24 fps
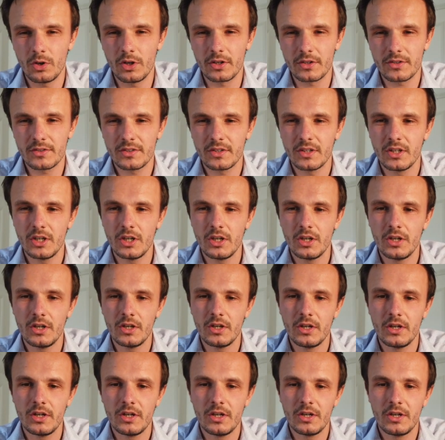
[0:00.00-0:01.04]
works,
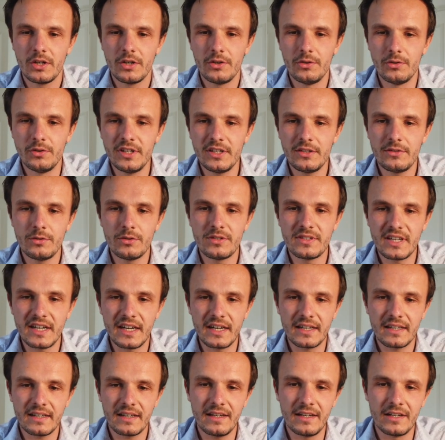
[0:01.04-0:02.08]
you need to
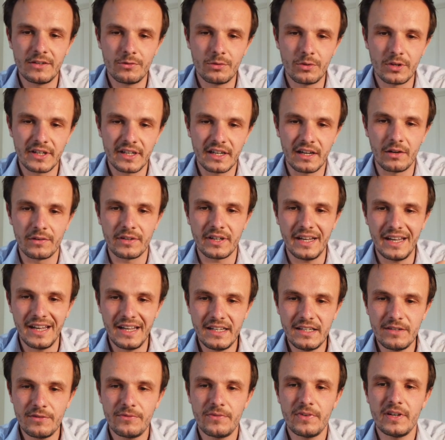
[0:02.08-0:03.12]
take into account
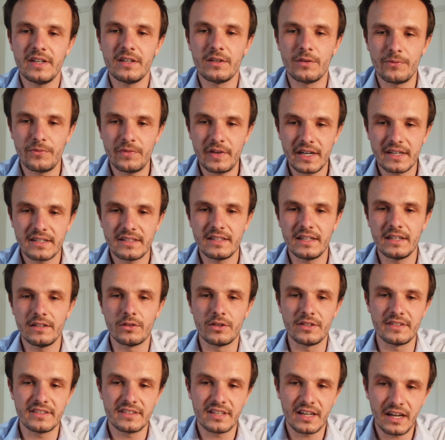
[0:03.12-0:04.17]
anything affecting
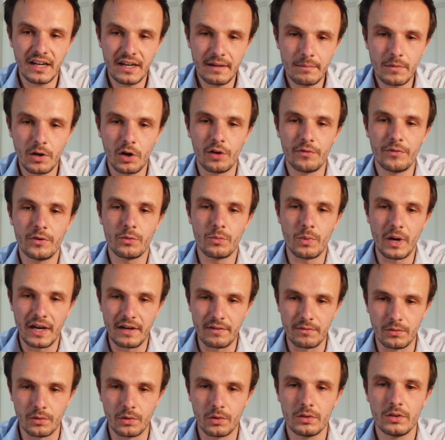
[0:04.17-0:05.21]
the time of
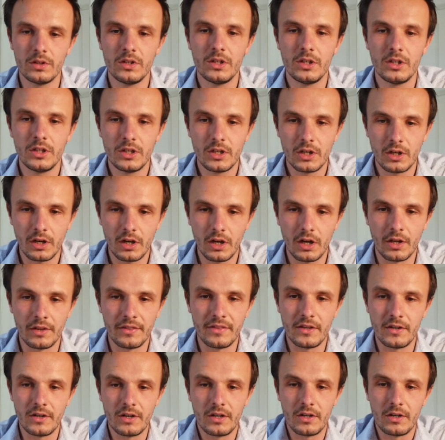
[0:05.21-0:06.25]
arrival
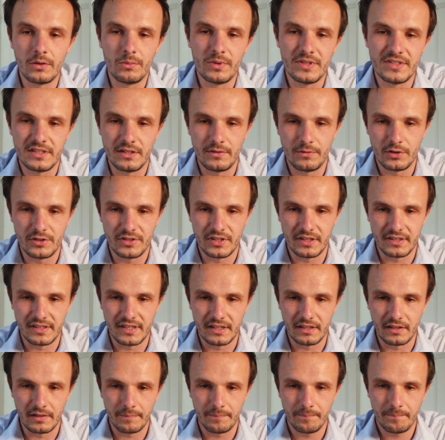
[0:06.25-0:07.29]
on the receiver's
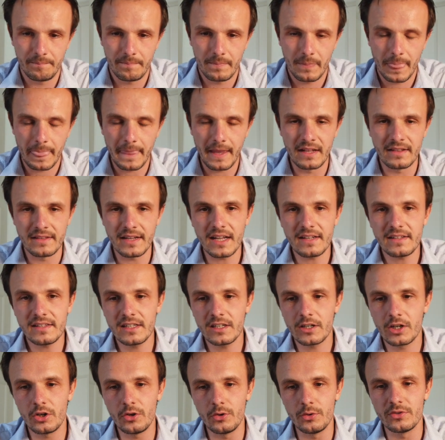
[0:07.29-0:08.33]
antenna. And that
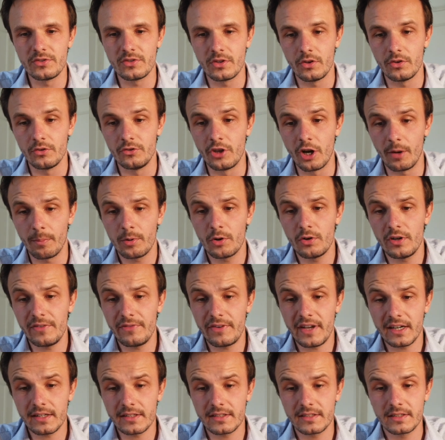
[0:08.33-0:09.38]
includes Doppler
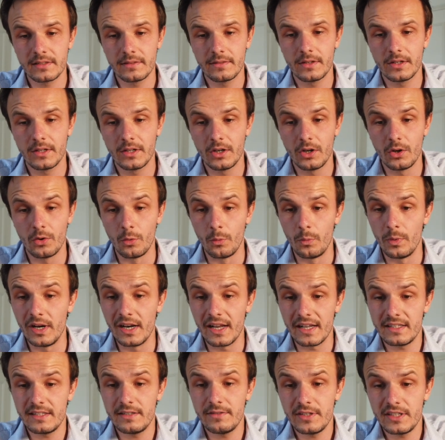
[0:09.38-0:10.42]
effect,
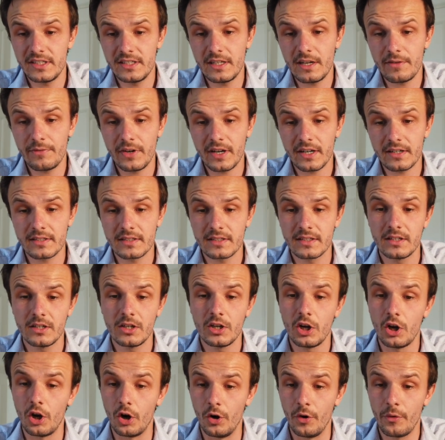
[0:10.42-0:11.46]
relativity effect,
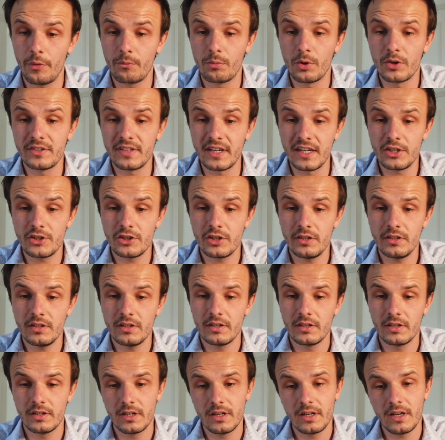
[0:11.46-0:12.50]
Earth
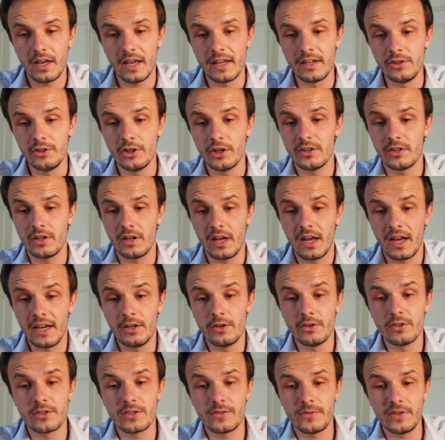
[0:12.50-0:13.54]
rotation, and
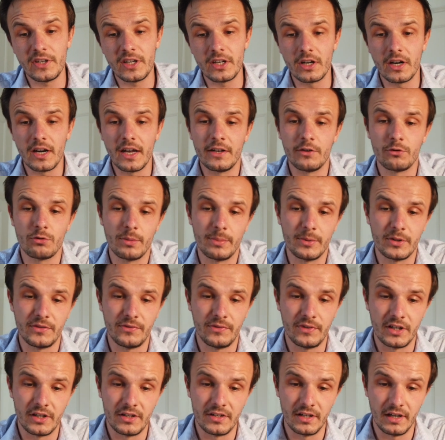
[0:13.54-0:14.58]
ionosphere and
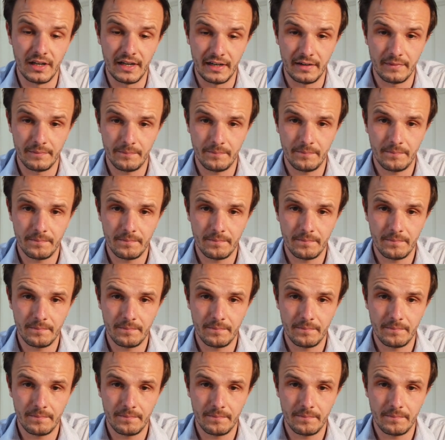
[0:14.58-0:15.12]
troposphere delay.